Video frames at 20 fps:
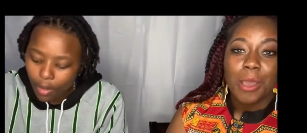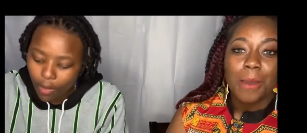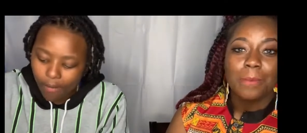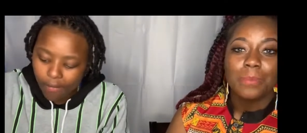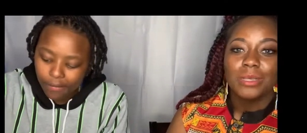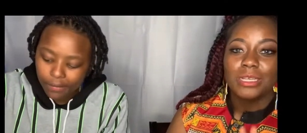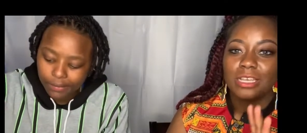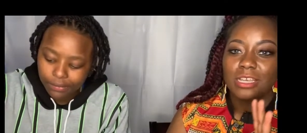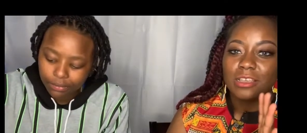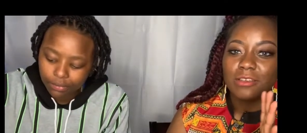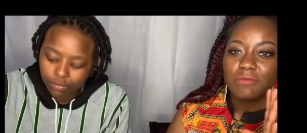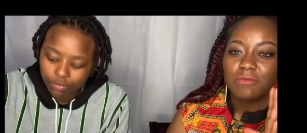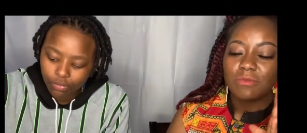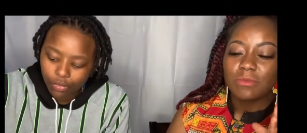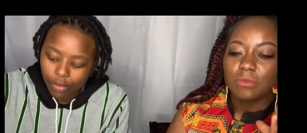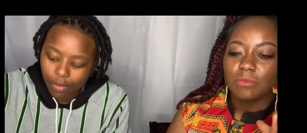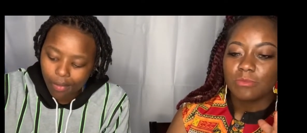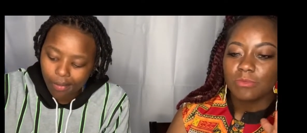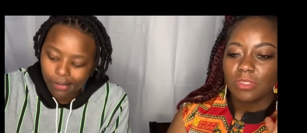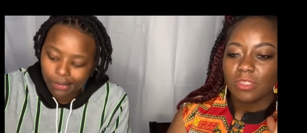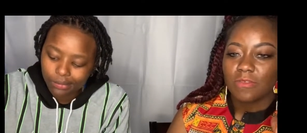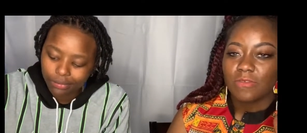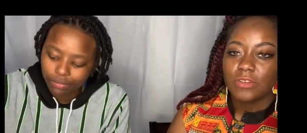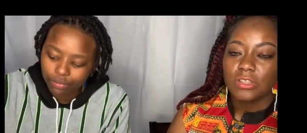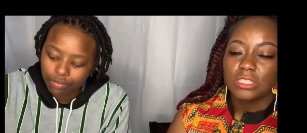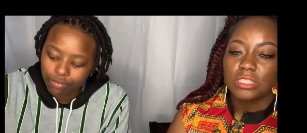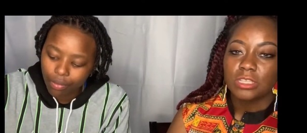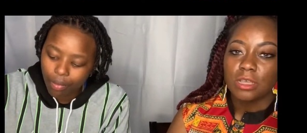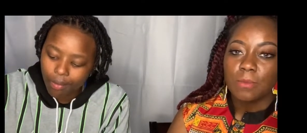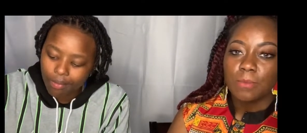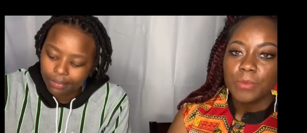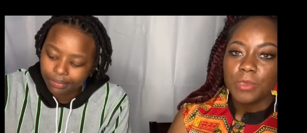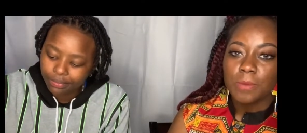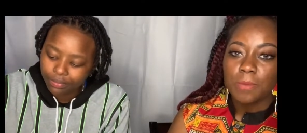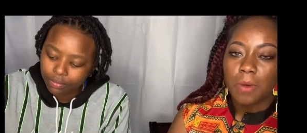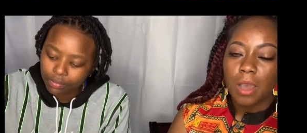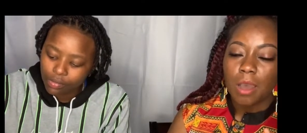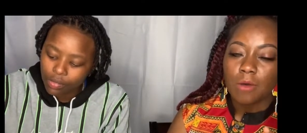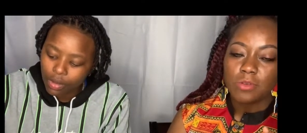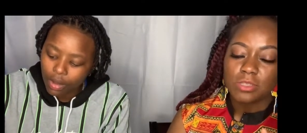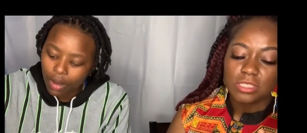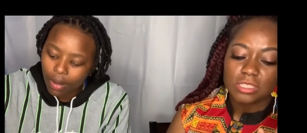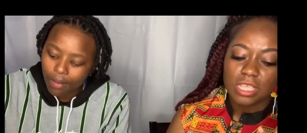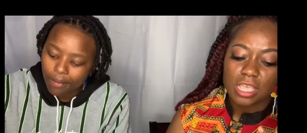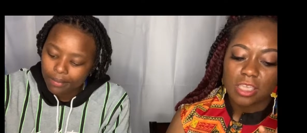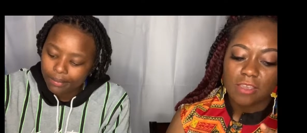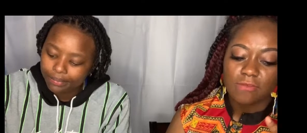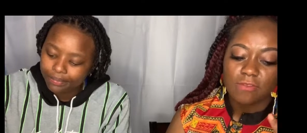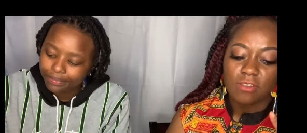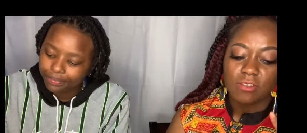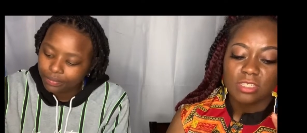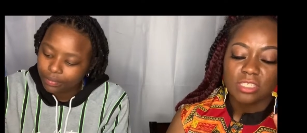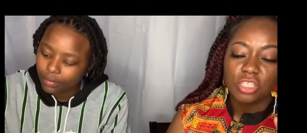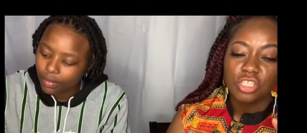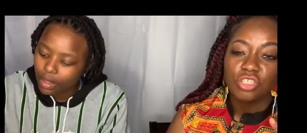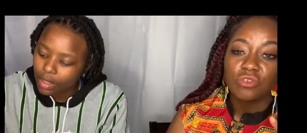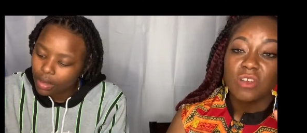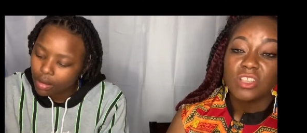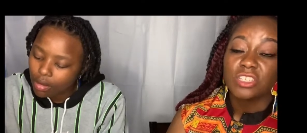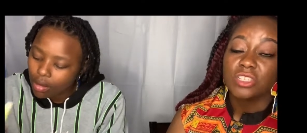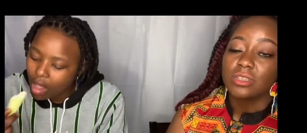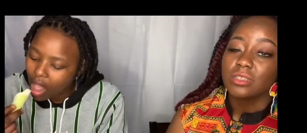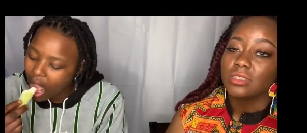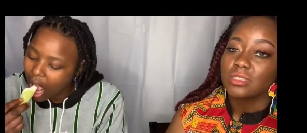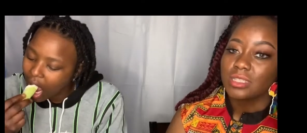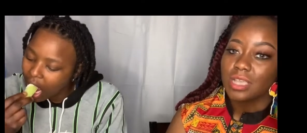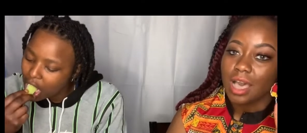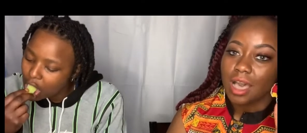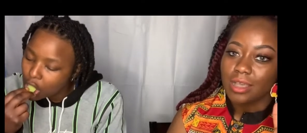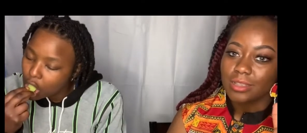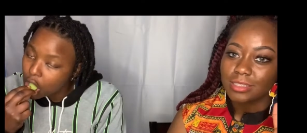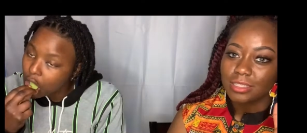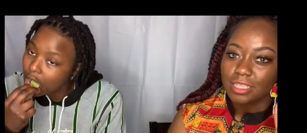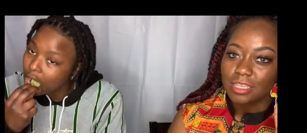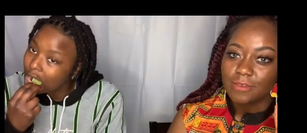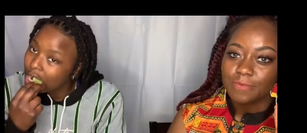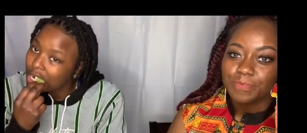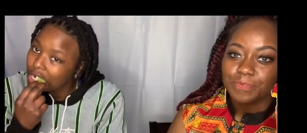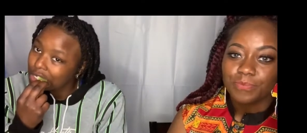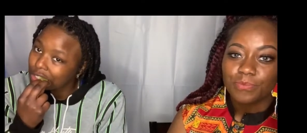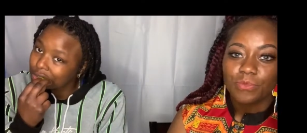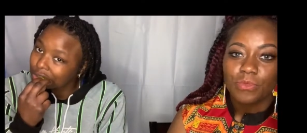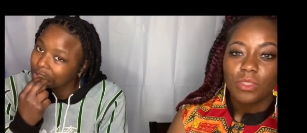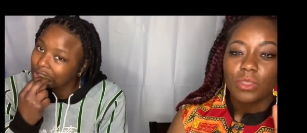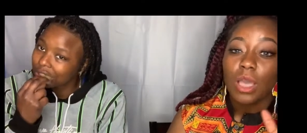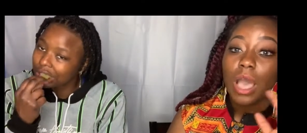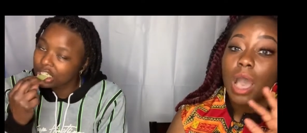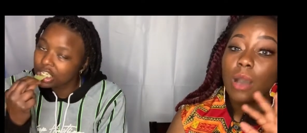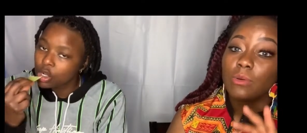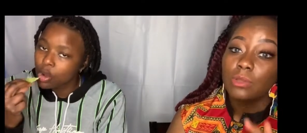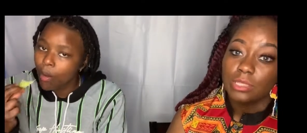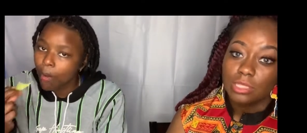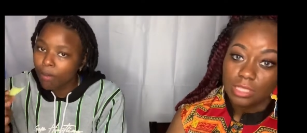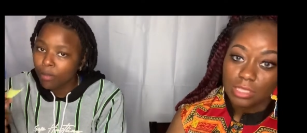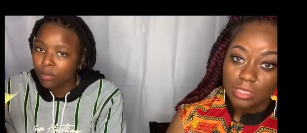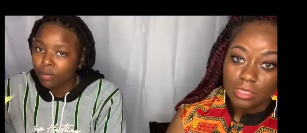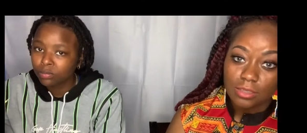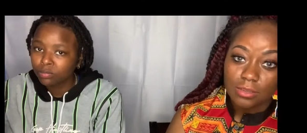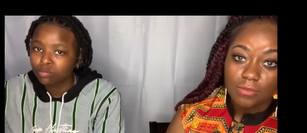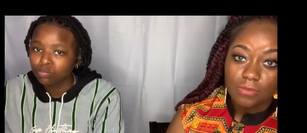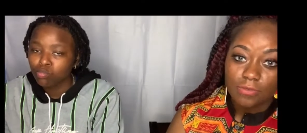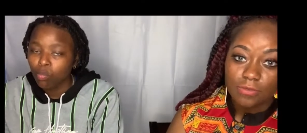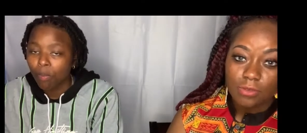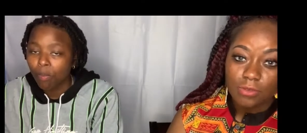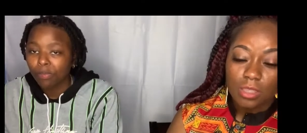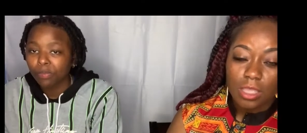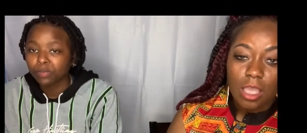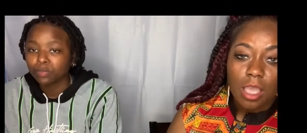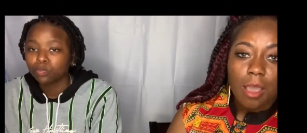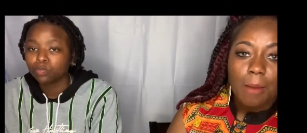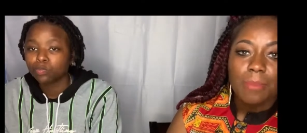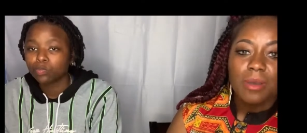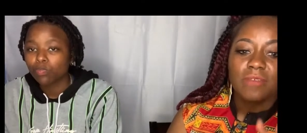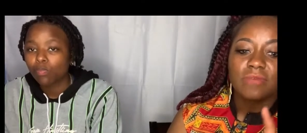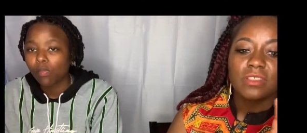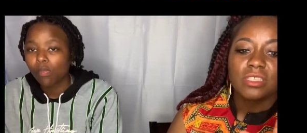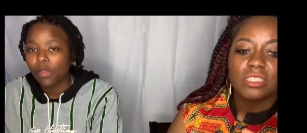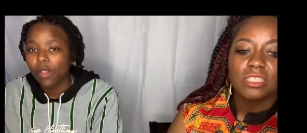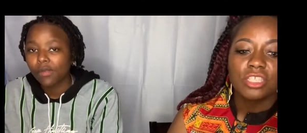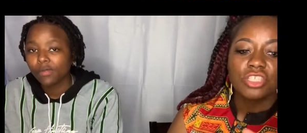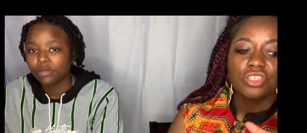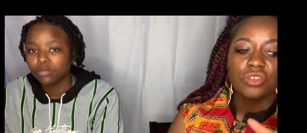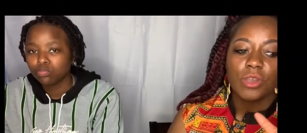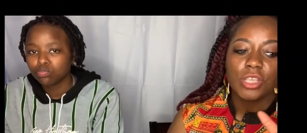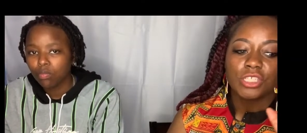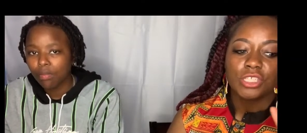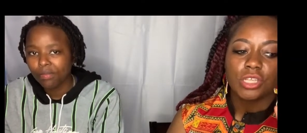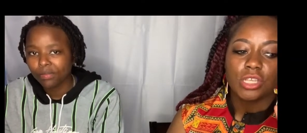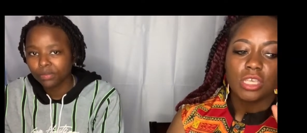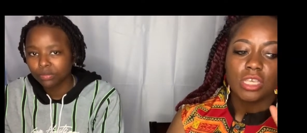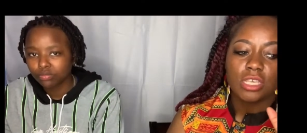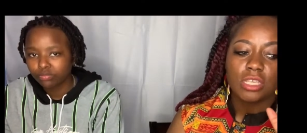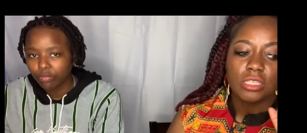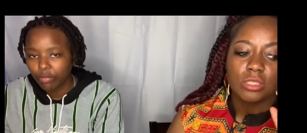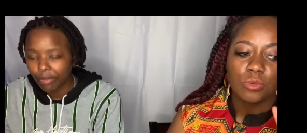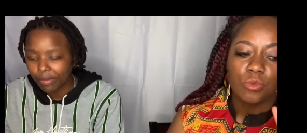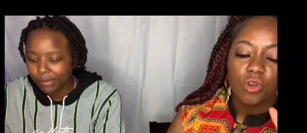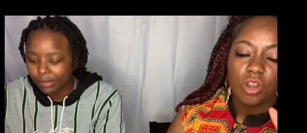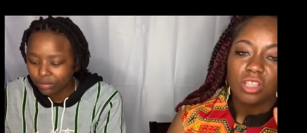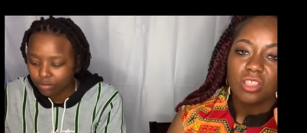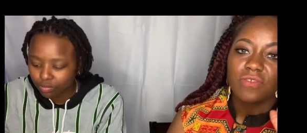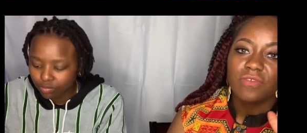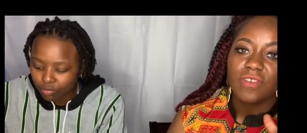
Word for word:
Speaker 1: But for some people, I would say if the situation is toxic, I would leave. But if the situation is worth